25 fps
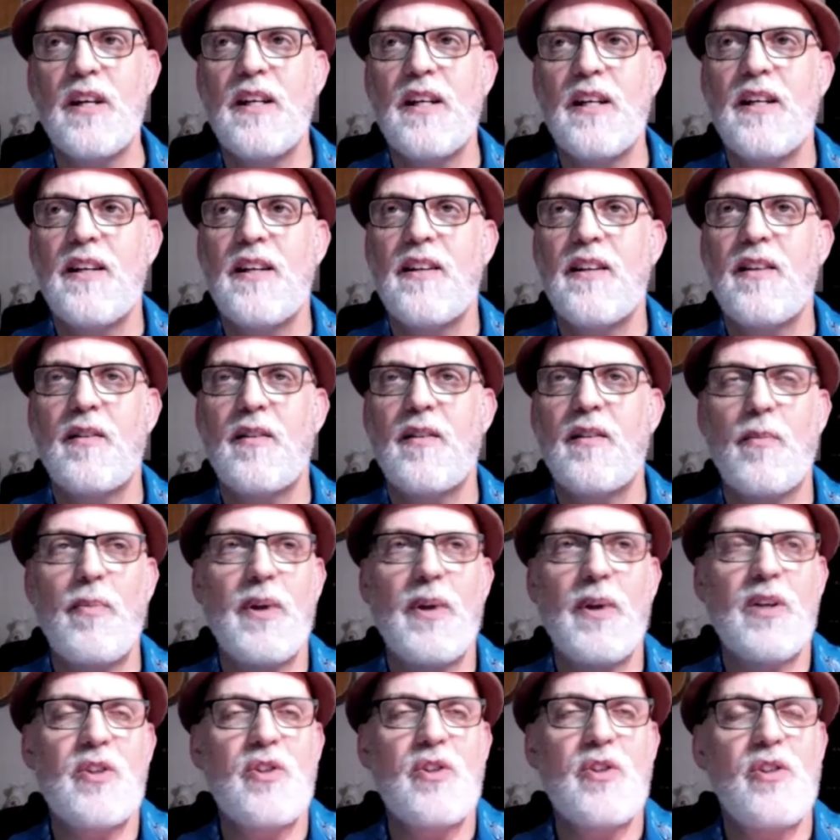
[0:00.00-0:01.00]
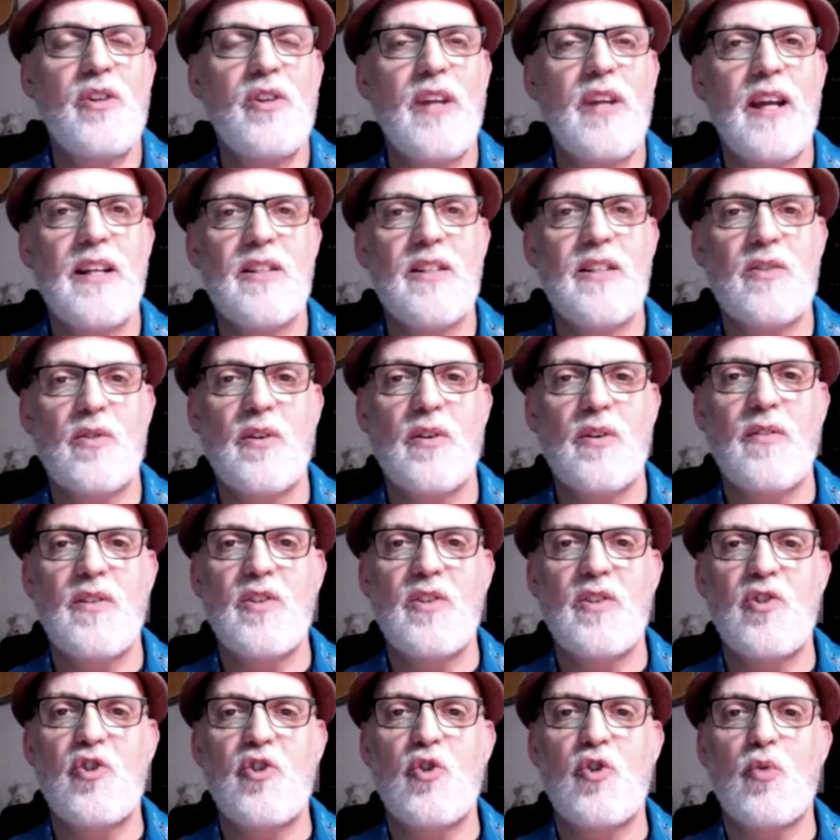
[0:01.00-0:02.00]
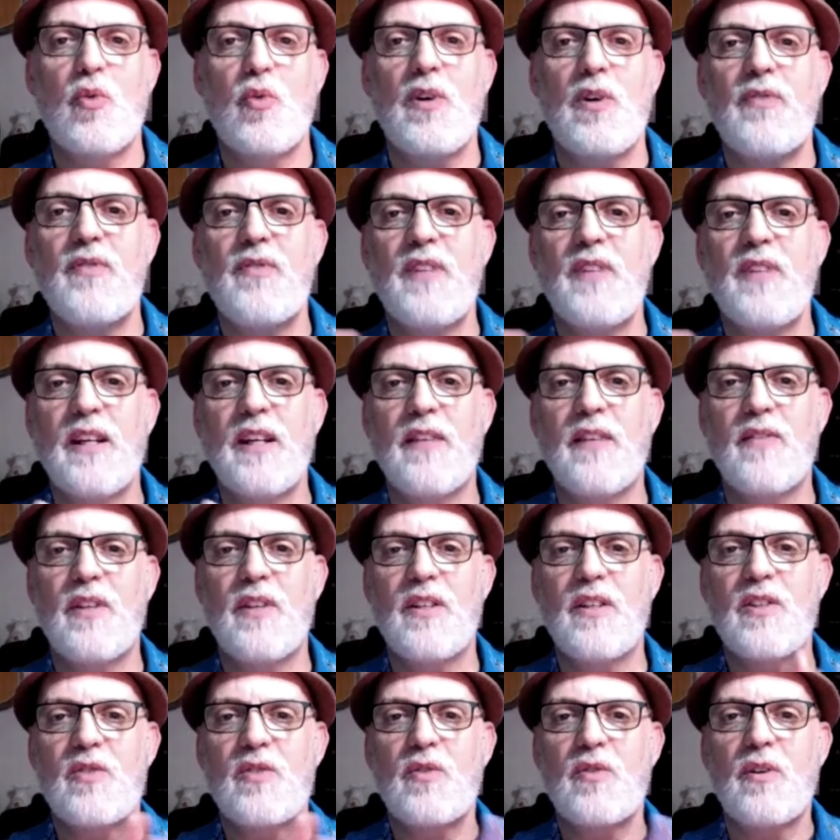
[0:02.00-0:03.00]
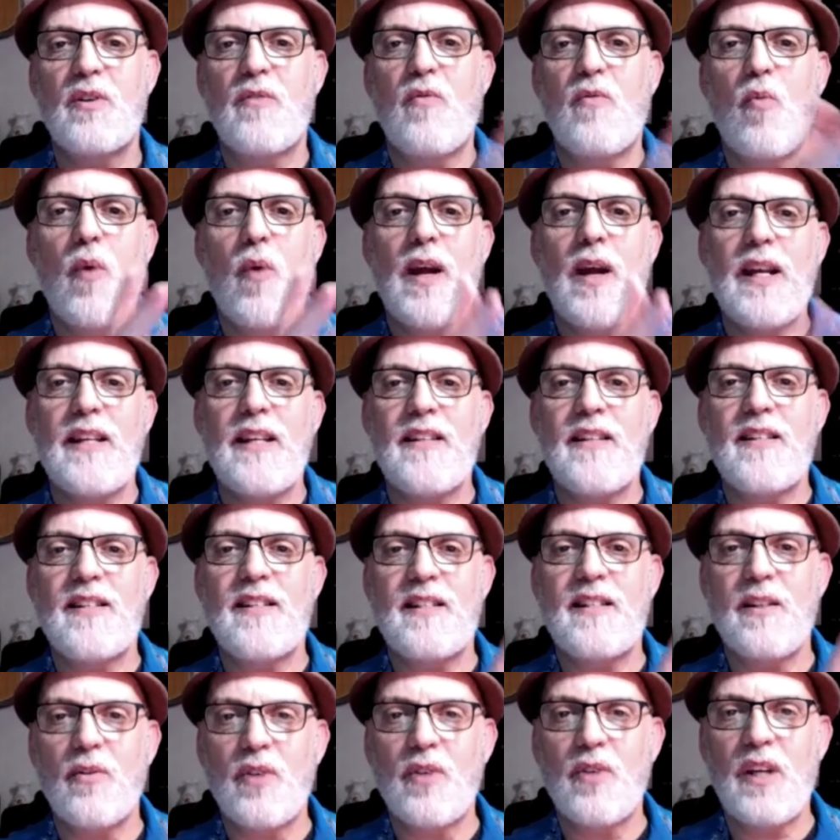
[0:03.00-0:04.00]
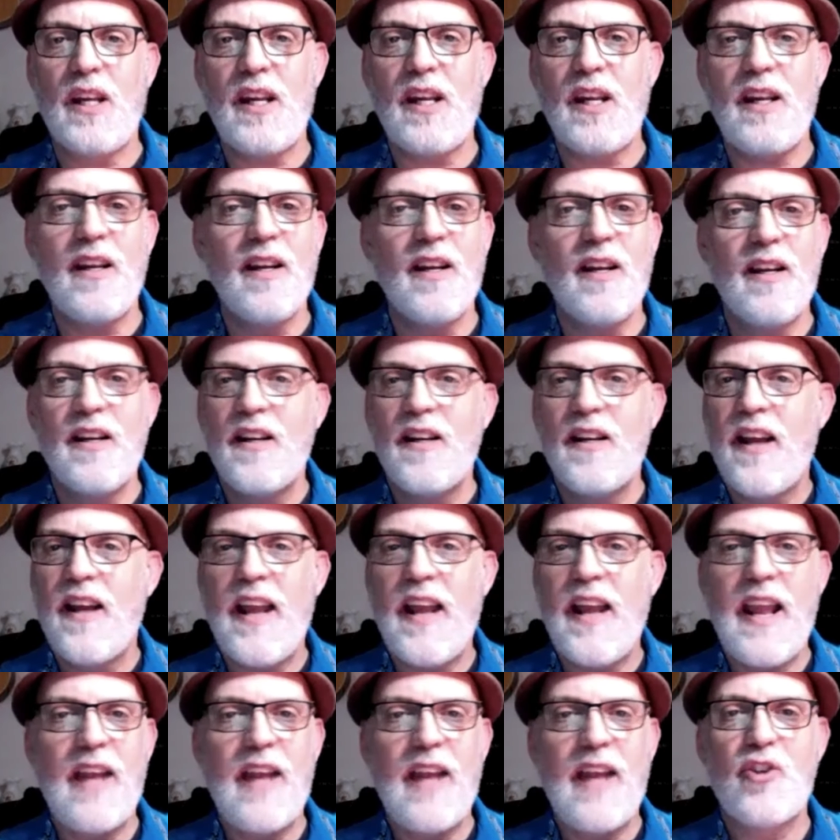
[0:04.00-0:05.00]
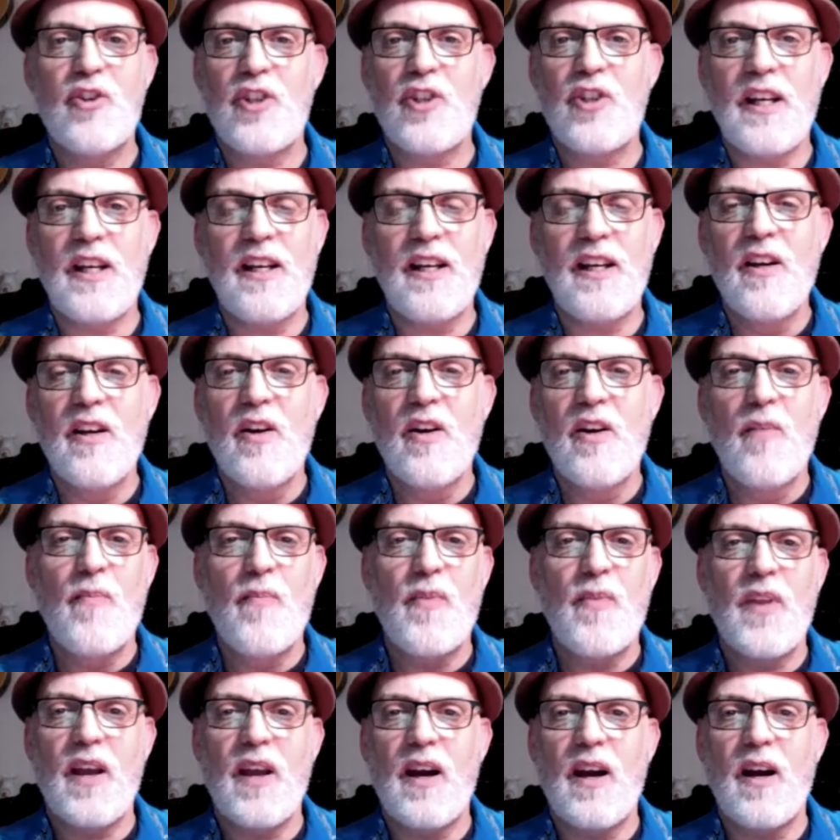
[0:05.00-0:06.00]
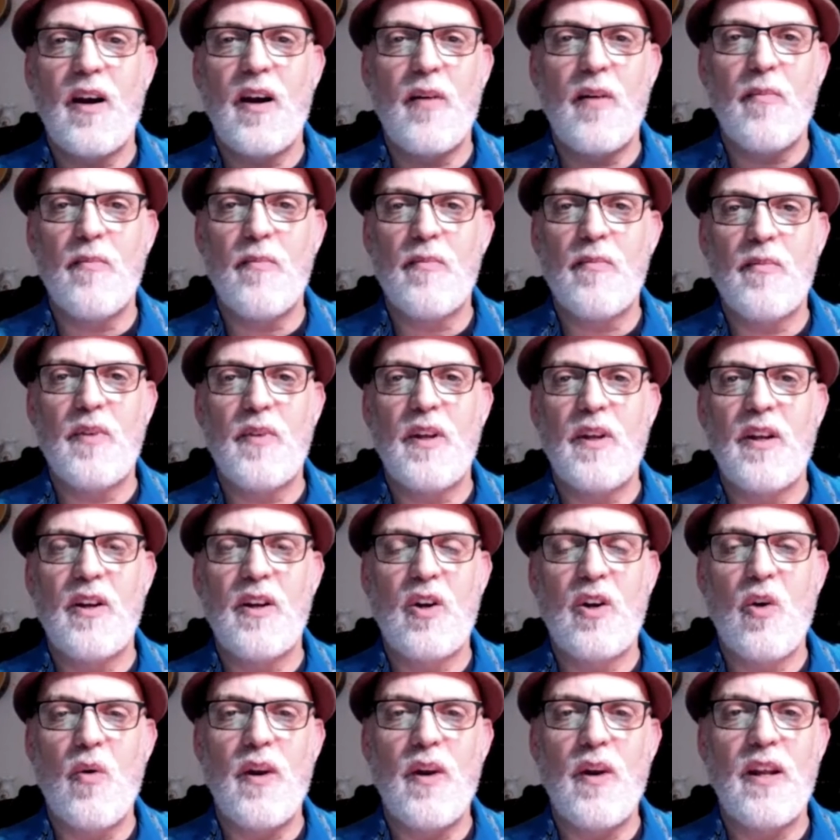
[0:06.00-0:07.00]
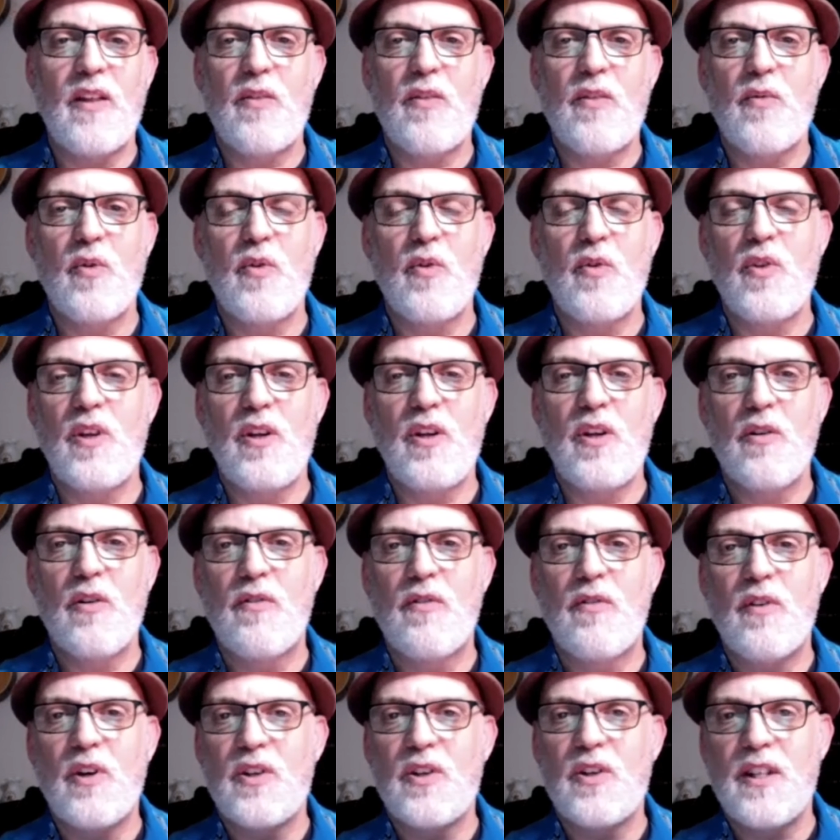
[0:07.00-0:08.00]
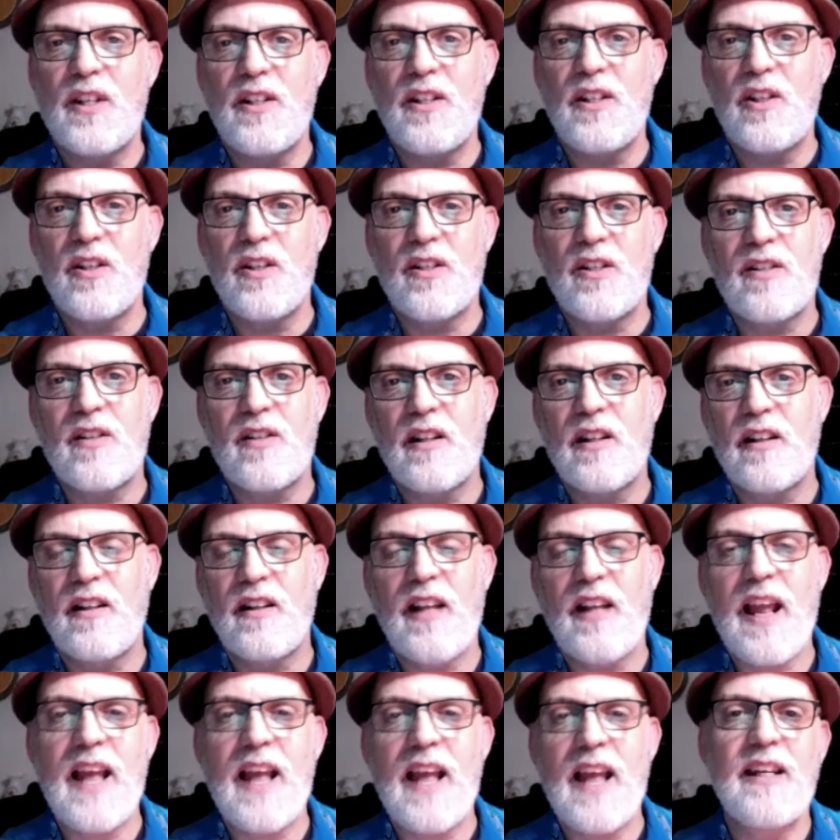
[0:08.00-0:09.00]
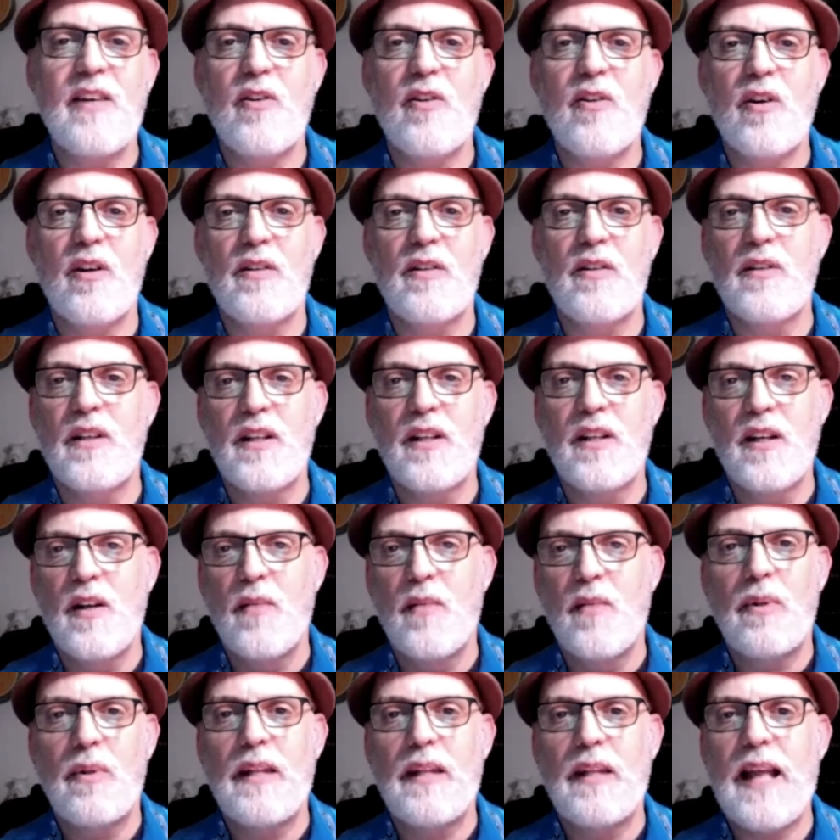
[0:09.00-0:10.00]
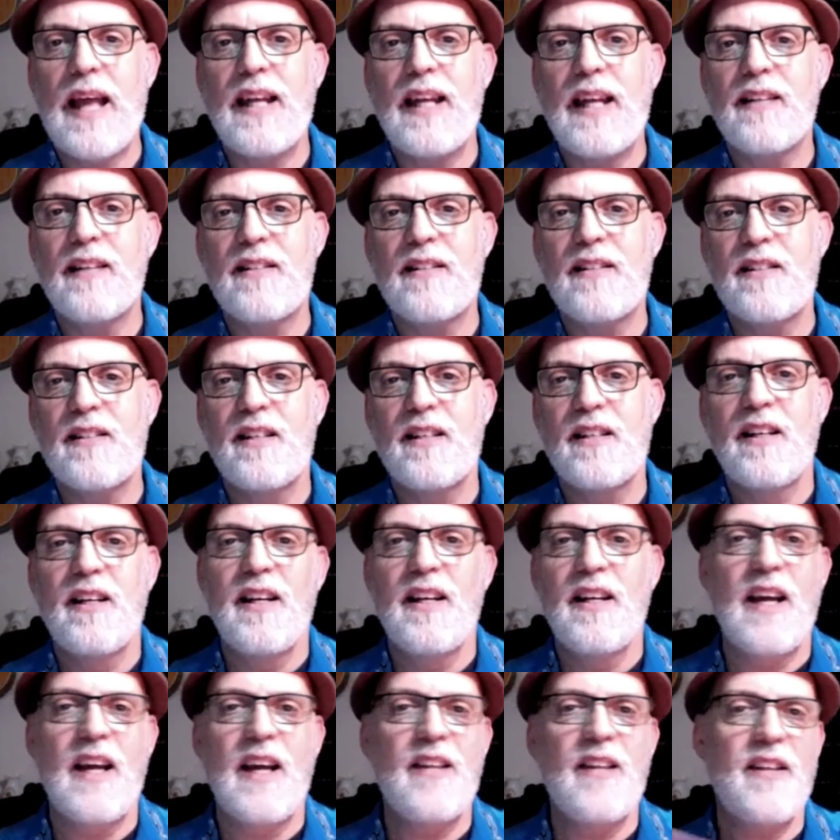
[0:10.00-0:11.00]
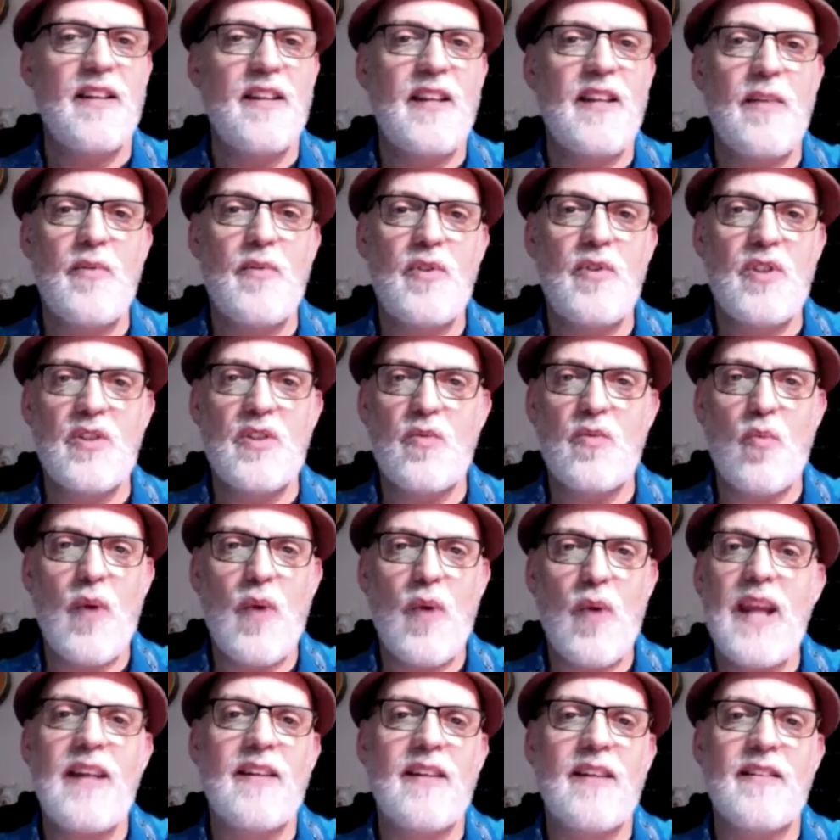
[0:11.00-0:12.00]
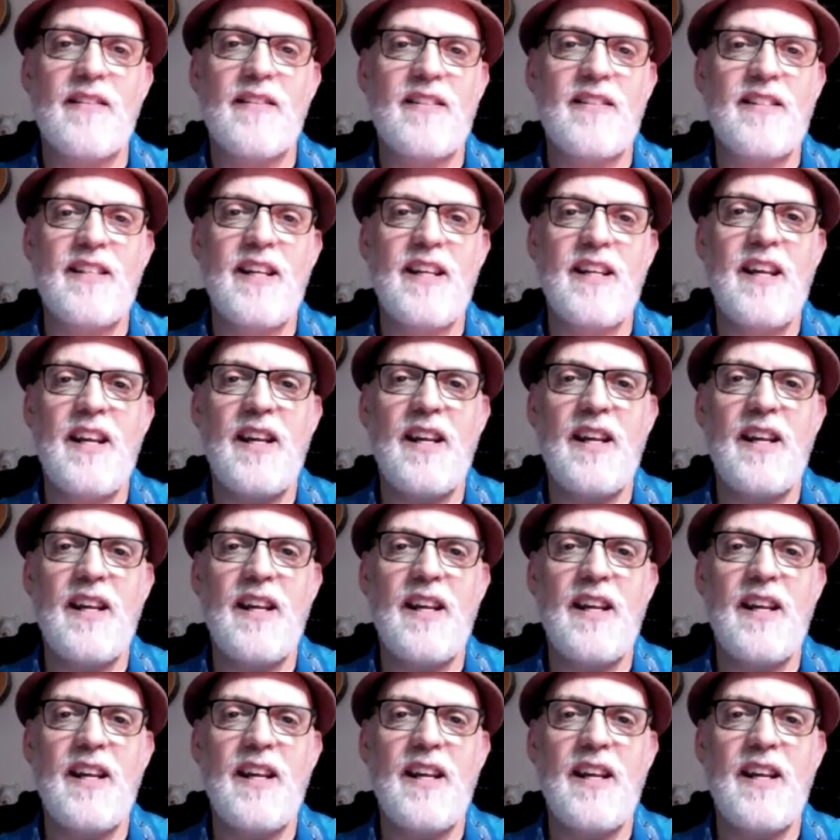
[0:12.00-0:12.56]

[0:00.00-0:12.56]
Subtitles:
the picture you get is sort of this drifting of this sort of white silky energy going through the universe and just landing on planets, and then they would just wait and see